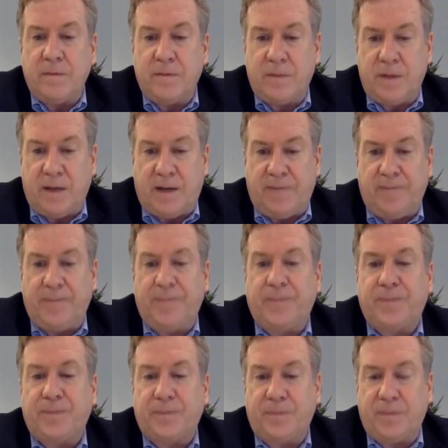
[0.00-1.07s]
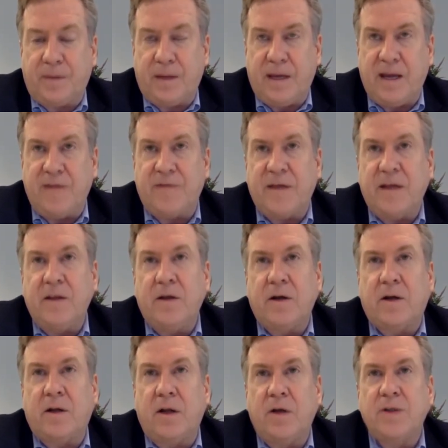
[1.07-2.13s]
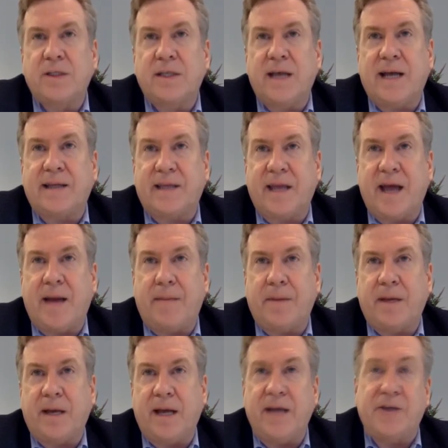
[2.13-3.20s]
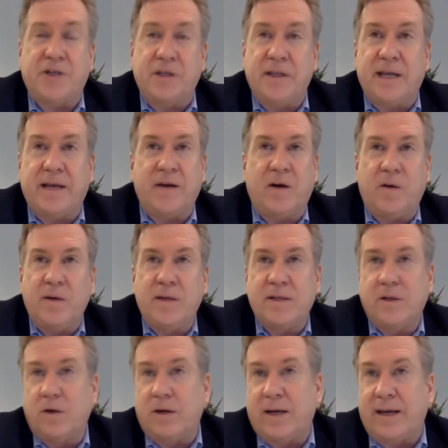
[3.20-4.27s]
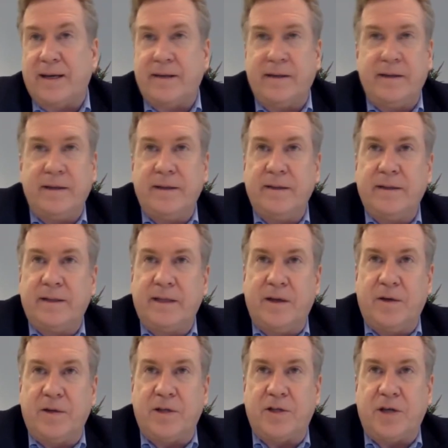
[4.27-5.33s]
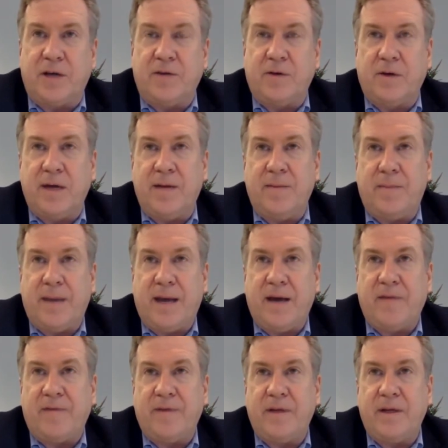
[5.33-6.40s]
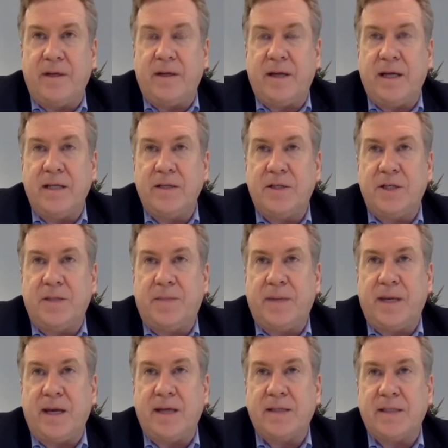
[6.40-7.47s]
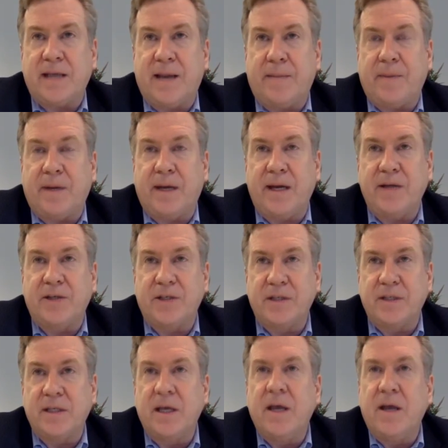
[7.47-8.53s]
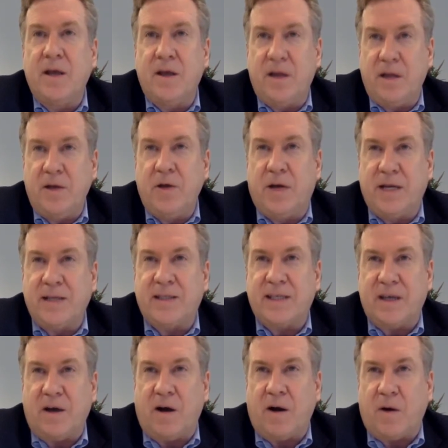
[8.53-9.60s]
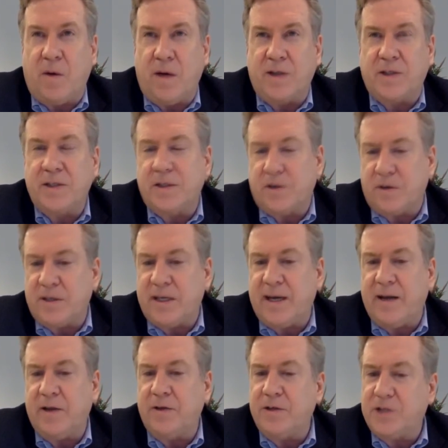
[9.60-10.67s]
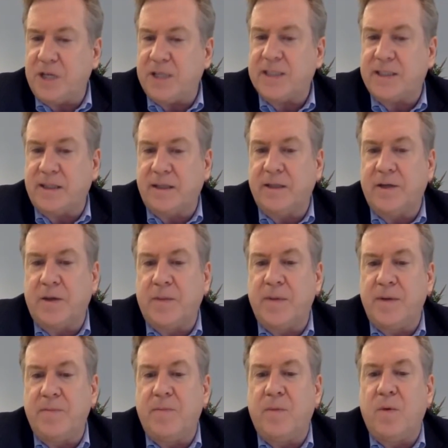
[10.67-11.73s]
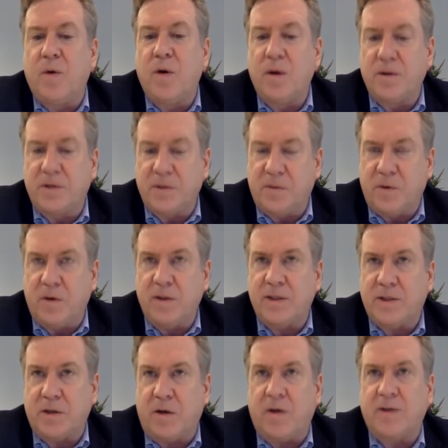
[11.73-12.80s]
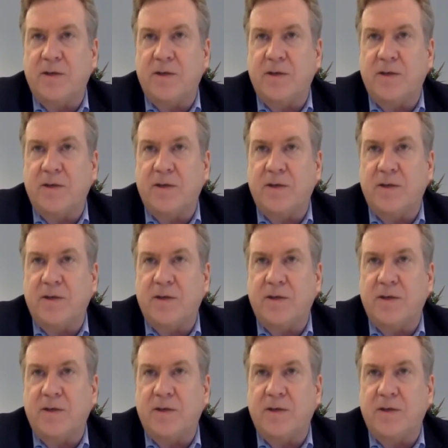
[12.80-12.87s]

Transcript: Yeah. And if they look closely at the application, they can always look at, you know, the general MPAff and, and GPS applications. You can see our questions are tailored just a little bit more towards talk